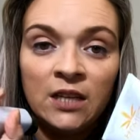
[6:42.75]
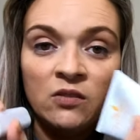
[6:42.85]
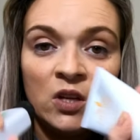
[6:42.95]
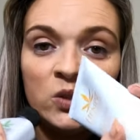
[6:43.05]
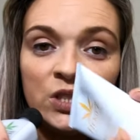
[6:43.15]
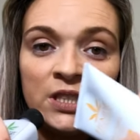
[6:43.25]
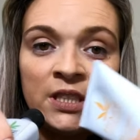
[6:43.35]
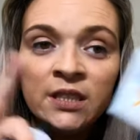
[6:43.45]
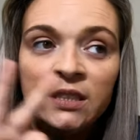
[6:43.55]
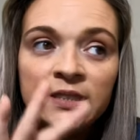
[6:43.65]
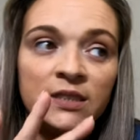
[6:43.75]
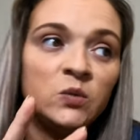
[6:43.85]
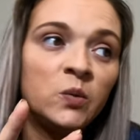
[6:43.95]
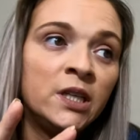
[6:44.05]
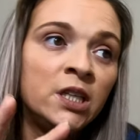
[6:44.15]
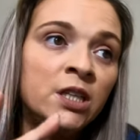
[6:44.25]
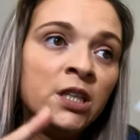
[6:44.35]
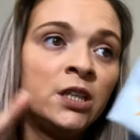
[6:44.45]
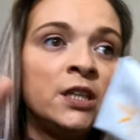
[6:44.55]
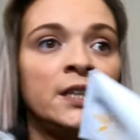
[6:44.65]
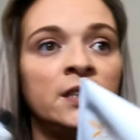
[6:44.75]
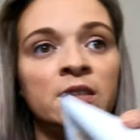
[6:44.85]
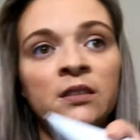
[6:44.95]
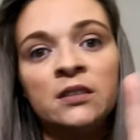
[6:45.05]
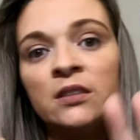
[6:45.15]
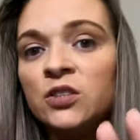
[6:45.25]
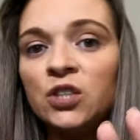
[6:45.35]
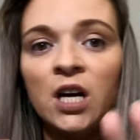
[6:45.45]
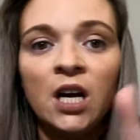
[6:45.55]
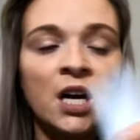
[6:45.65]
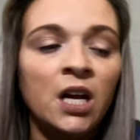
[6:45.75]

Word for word: of lotion because it's winter and it's dry